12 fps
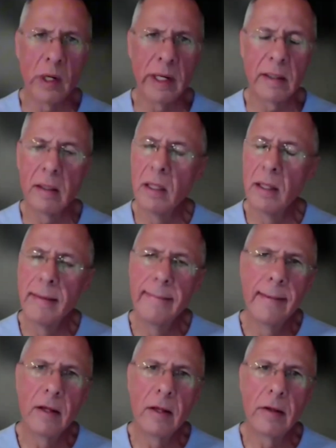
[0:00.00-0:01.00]
away,
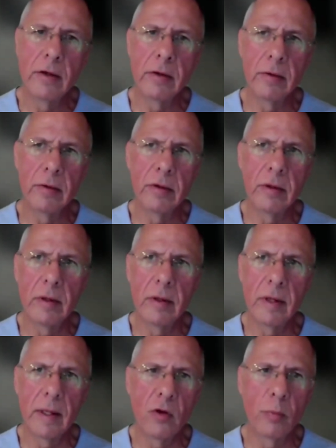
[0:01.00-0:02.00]
you're
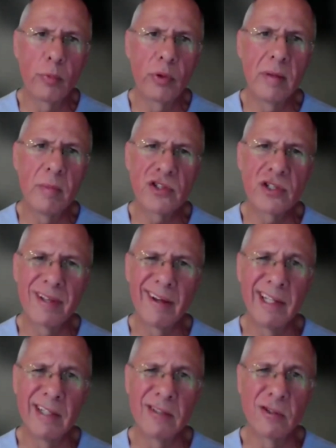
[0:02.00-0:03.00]
you're pretty much
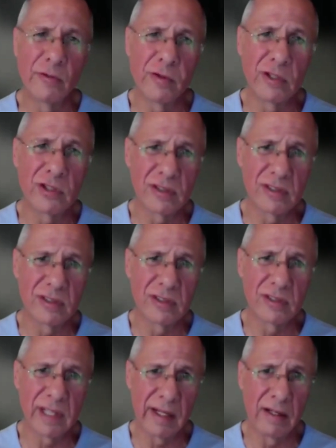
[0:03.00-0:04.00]
tied down to the first,
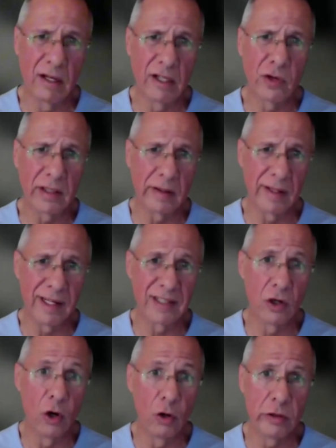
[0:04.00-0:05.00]
second contractor that gets
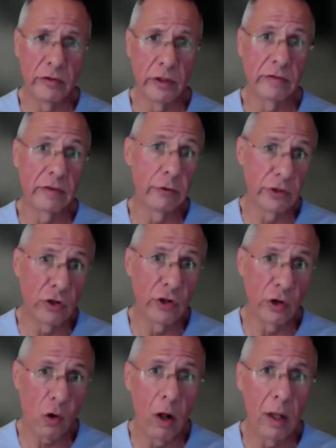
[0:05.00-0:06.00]
a hold of you if they return
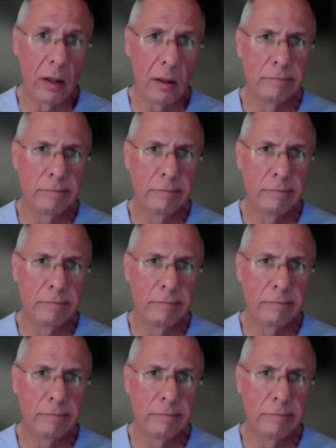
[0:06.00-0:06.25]
your call.